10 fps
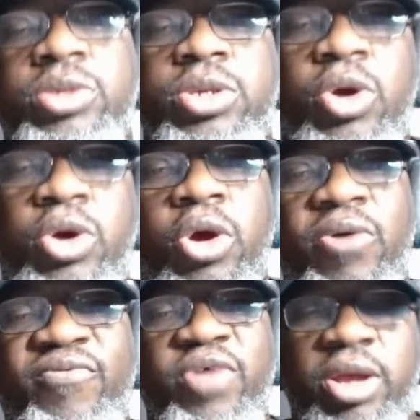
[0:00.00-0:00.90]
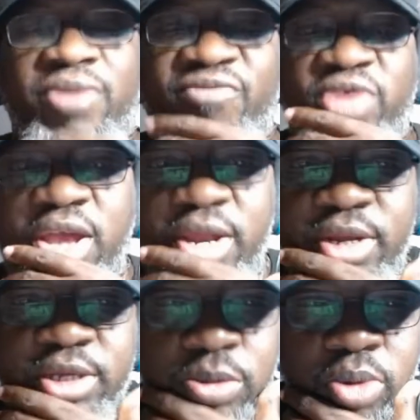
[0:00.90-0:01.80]
Going on, Falcon fan,
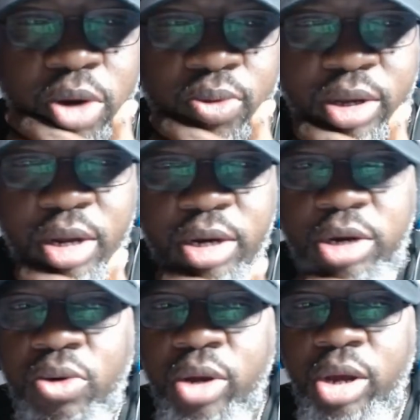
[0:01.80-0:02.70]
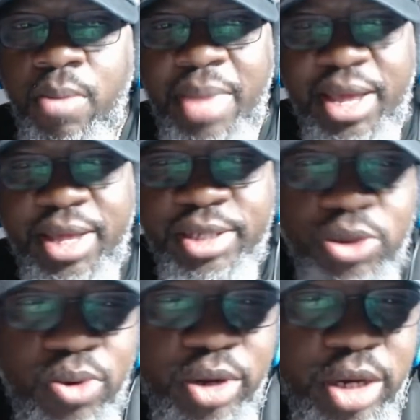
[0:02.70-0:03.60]
this your boy Ricundo, come back at
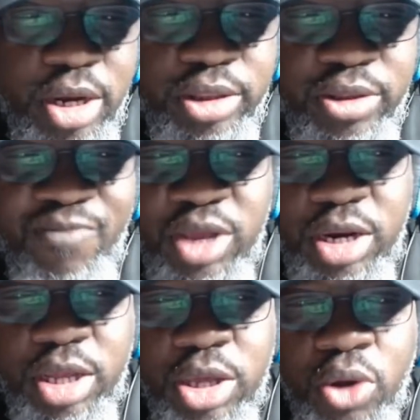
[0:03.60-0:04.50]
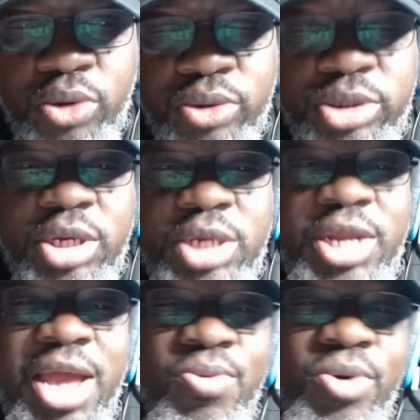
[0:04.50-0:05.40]
you with another video. So
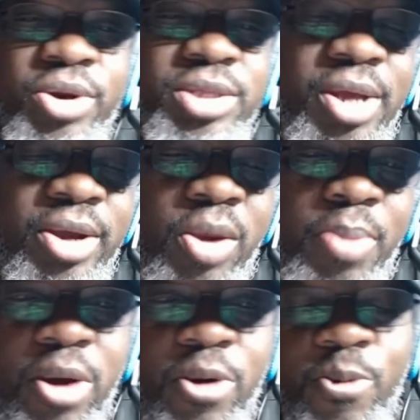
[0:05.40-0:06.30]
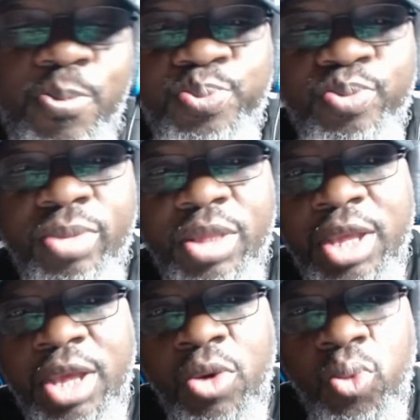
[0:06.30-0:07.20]
today we're going to talk about
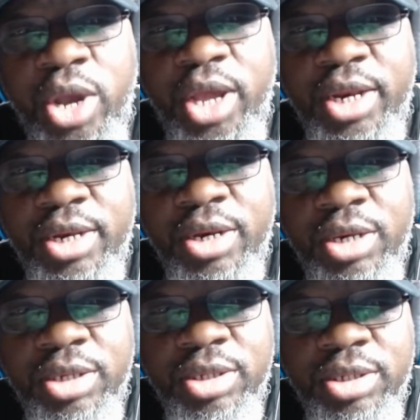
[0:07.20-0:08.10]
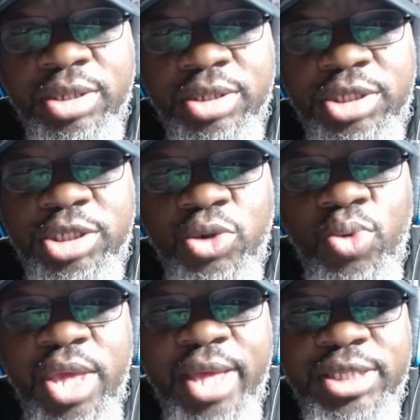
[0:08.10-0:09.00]
what should
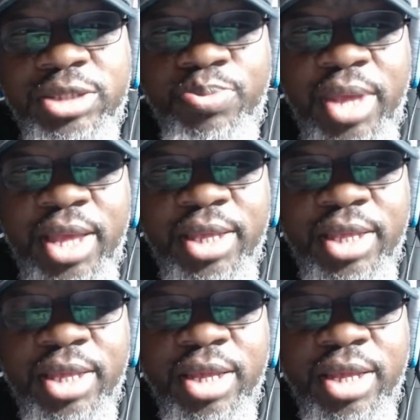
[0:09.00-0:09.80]
we expect